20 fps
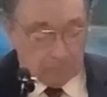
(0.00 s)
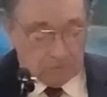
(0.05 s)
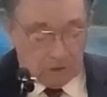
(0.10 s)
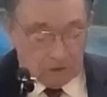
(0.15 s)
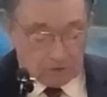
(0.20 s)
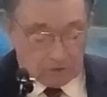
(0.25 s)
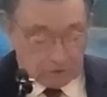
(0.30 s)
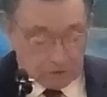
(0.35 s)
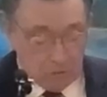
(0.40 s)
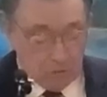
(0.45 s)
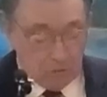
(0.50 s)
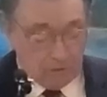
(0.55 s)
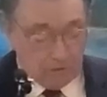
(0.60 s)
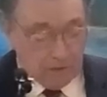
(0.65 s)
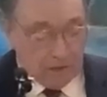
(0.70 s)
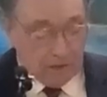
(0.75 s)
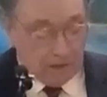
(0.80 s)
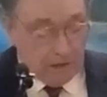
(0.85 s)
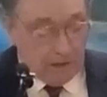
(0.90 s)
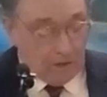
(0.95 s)
I'm just
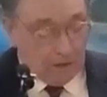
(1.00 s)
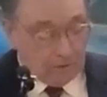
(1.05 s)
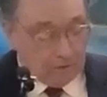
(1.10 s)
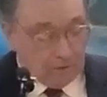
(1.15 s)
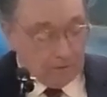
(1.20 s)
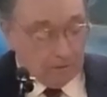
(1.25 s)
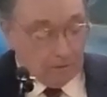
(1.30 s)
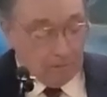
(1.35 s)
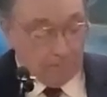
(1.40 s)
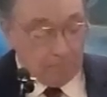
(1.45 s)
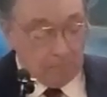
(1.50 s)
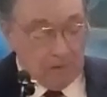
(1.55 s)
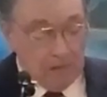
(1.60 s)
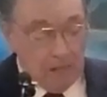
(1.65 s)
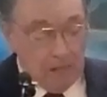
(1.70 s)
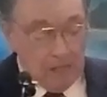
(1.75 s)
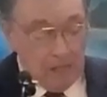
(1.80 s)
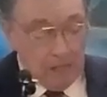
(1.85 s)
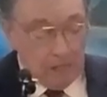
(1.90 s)
shooting that out here.